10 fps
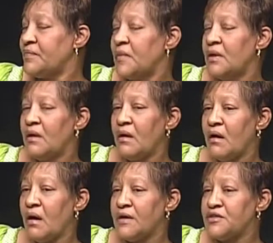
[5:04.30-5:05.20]
Right.
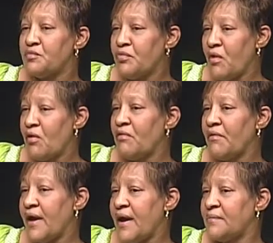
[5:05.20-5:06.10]
Uh, it's a
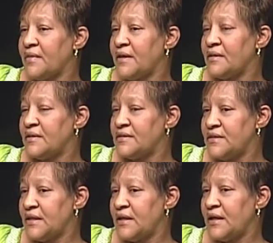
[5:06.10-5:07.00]
program that the
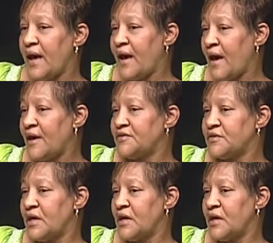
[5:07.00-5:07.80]
city has,